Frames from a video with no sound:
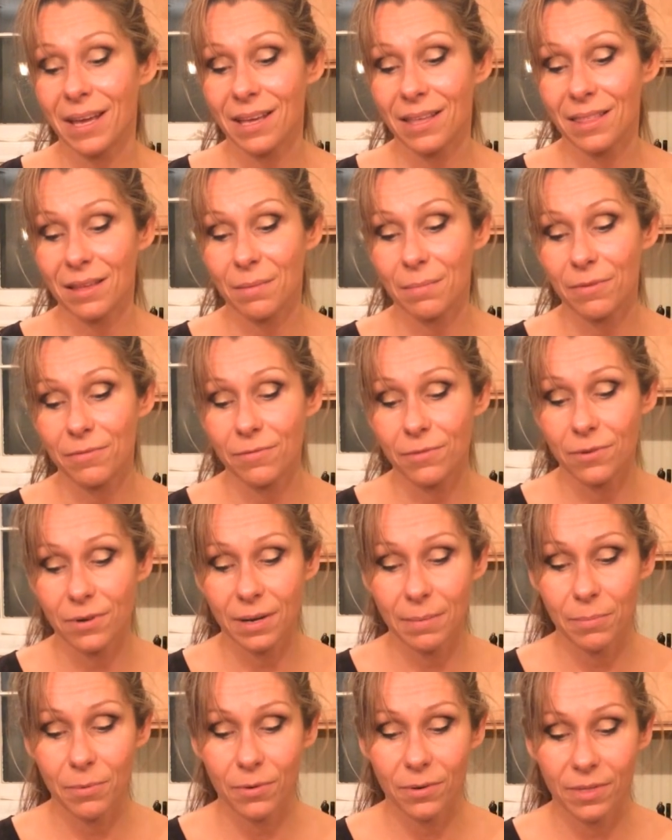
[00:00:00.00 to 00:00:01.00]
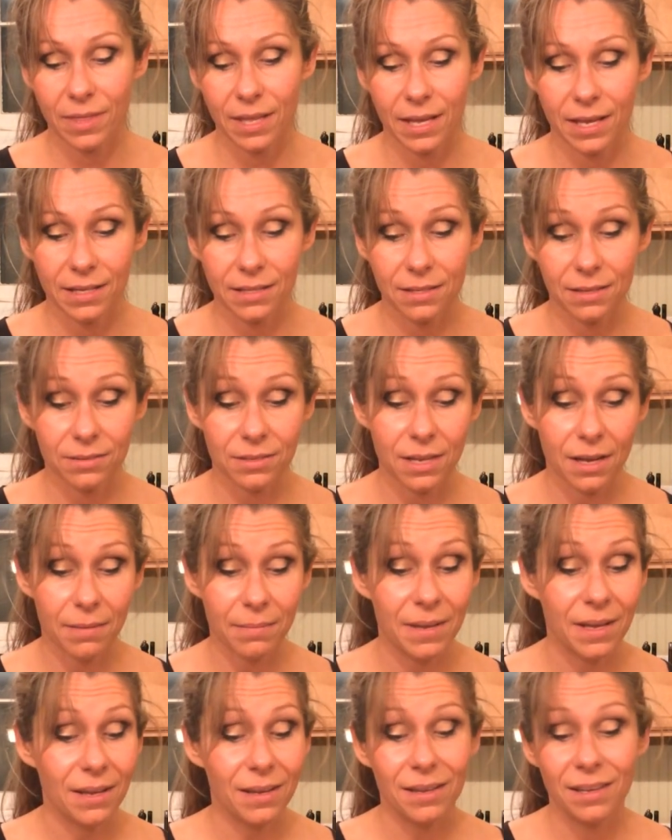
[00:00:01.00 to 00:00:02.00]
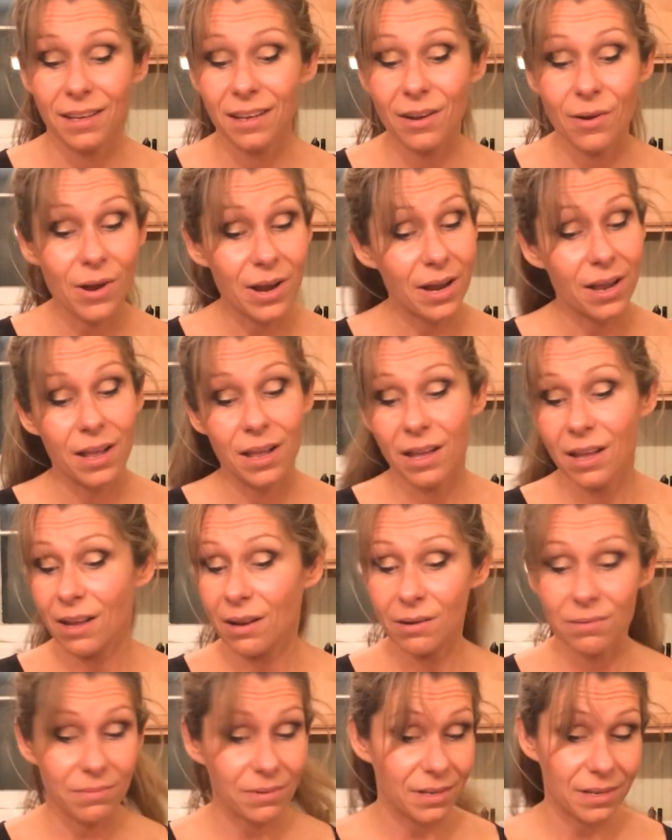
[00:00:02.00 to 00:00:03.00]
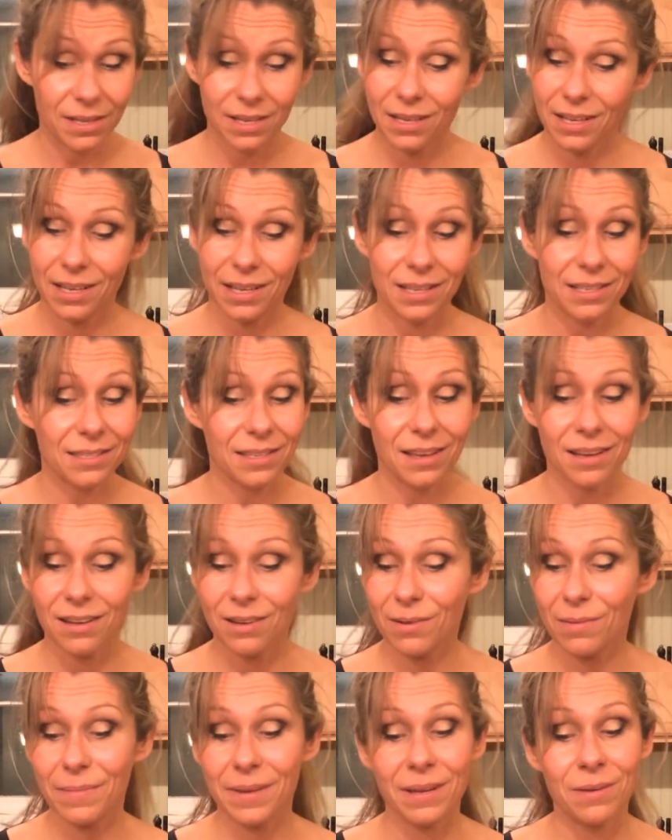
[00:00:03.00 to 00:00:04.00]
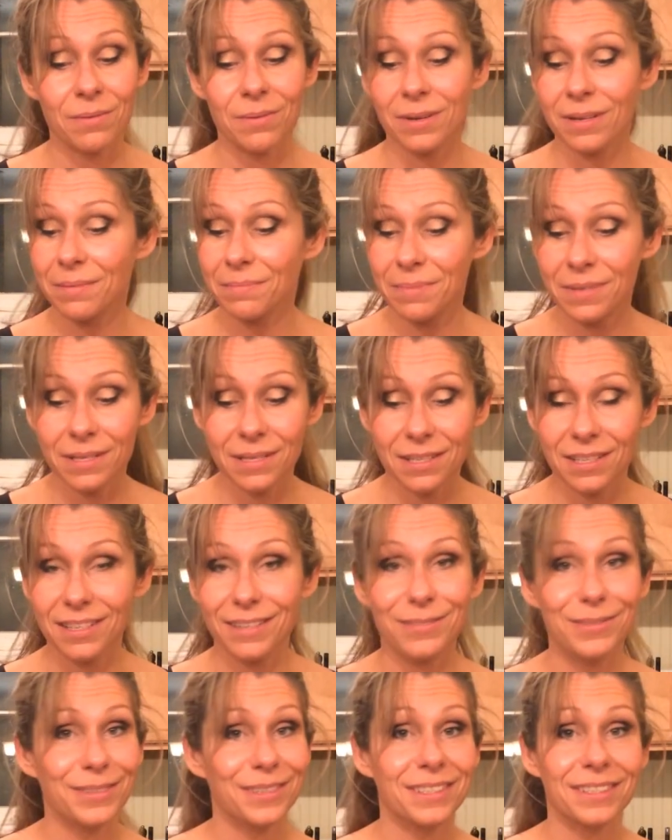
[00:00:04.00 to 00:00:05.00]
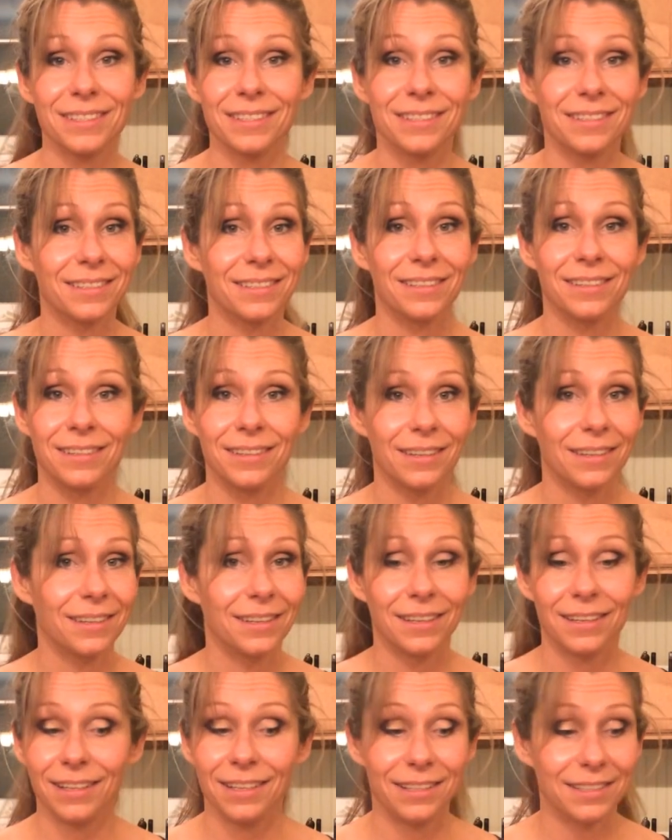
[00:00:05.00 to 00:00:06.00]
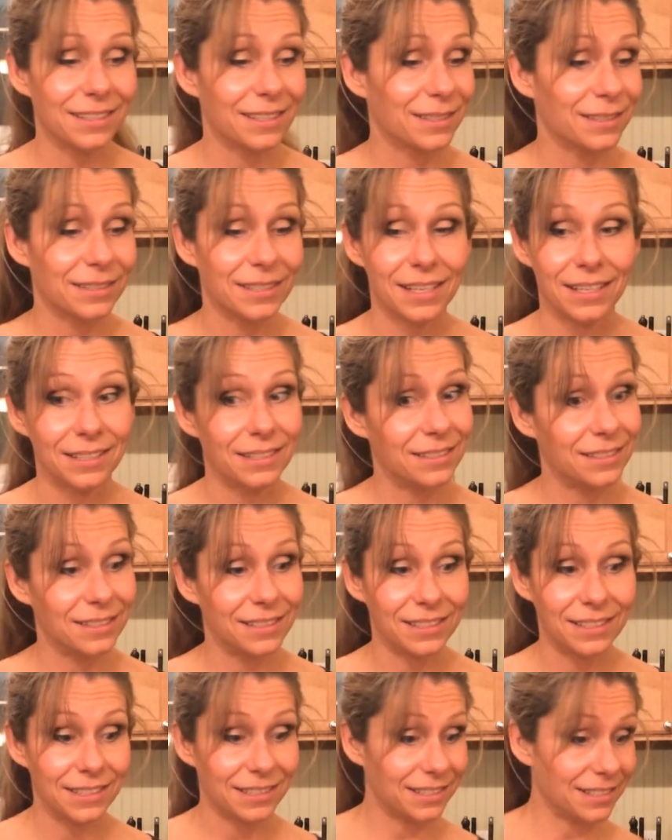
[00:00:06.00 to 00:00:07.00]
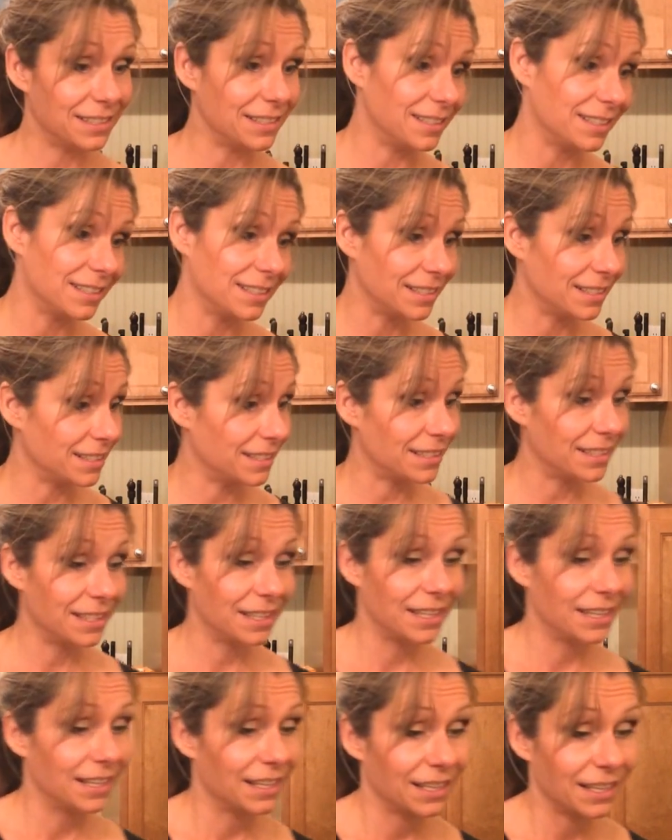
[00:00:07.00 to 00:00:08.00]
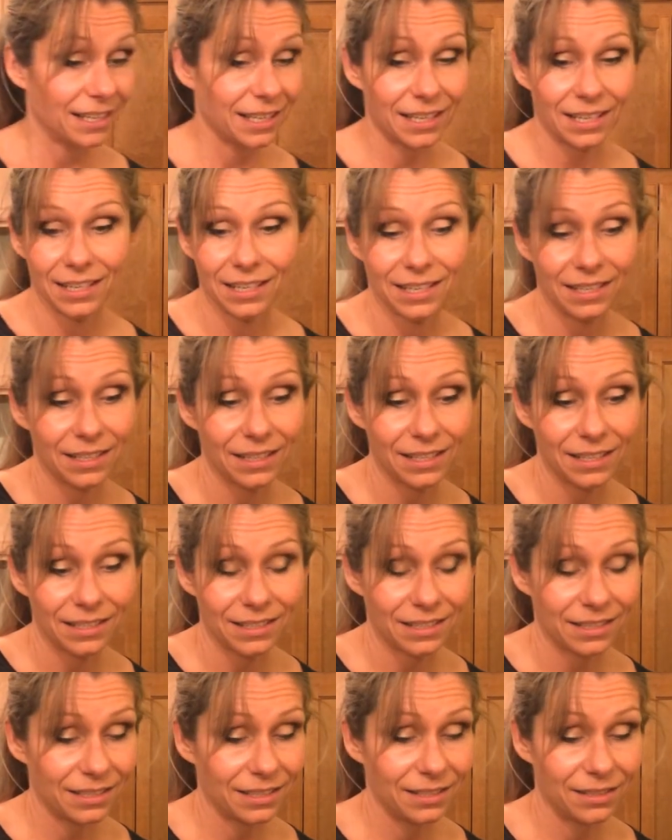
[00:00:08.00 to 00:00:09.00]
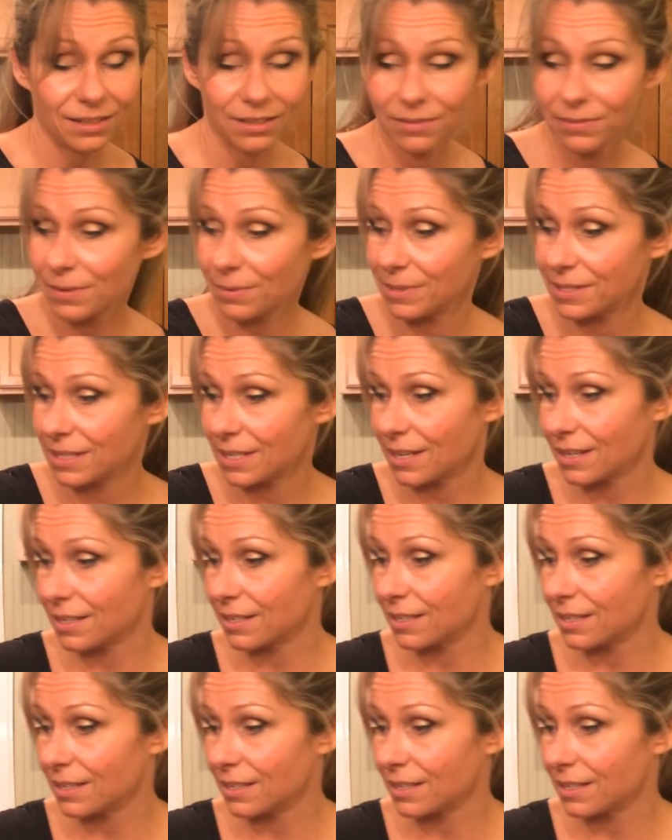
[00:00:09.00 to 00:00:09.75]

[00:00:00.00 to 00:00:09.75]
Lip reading: back in there before I pour the eggs on top. You know what? It's not going to make one bit of difference. It's going to taste just as good. And, you know, if I wasn't